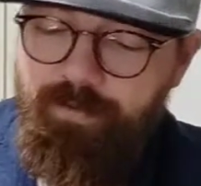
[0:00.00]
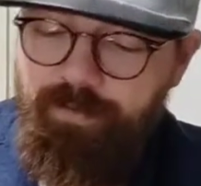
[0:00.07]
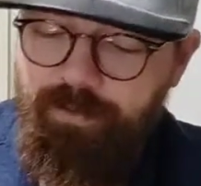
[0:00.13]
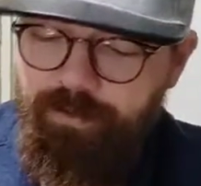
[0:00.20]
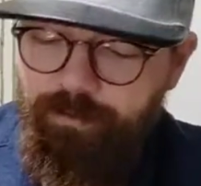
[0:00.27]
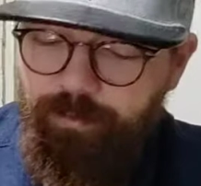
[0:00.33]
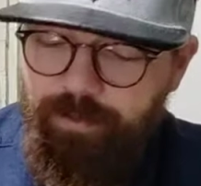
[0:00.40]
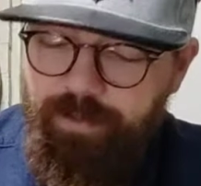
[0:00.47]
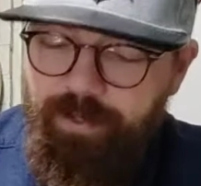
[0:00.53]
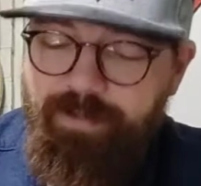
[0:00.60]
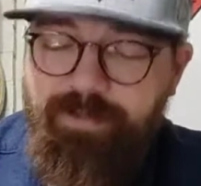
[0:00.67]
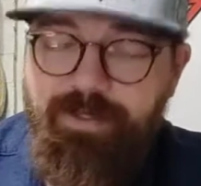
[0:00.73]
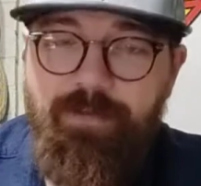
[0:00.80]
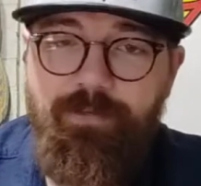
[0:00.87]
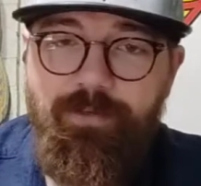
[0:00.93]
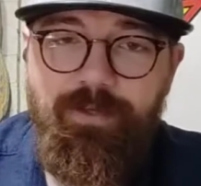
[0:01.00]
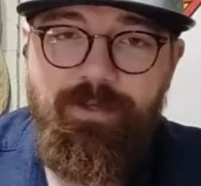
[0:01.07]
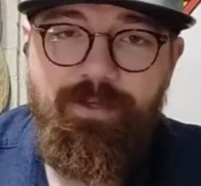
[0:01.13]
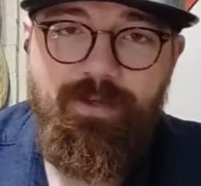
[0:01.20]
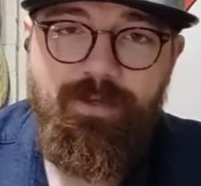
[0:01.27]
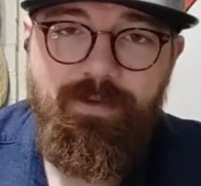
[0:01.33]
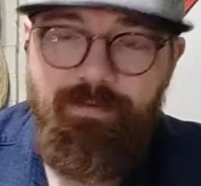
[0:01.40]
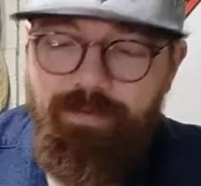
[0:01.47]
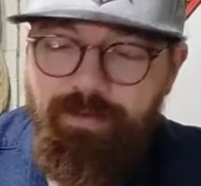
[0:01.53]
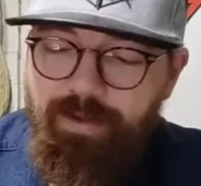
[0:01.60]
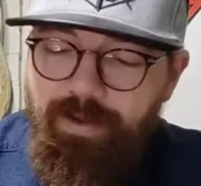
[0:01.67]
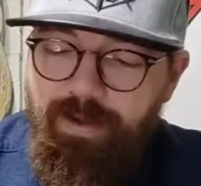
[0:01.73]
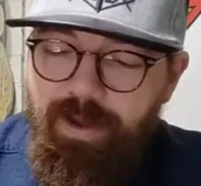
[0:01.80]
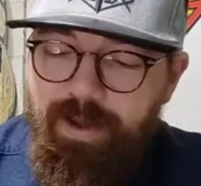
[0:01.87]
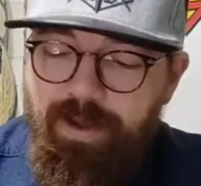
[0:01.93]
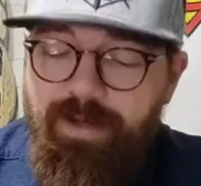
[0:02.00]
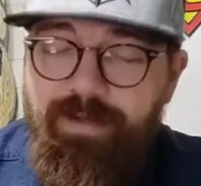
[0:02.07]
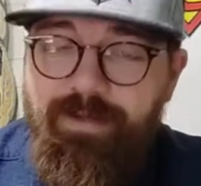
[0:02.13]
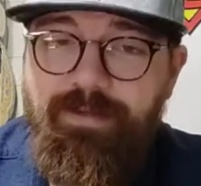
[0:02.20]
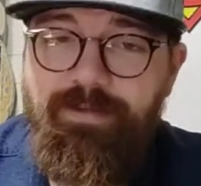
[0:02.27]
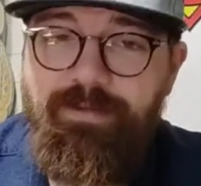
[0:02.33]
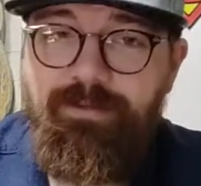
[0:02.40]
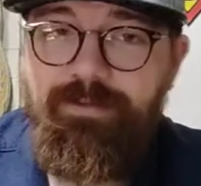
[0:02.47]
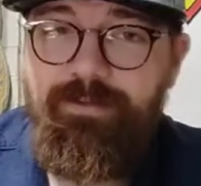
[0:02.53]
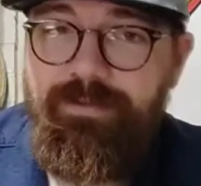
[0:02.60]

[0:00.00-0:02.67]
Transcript: This one I definitely give a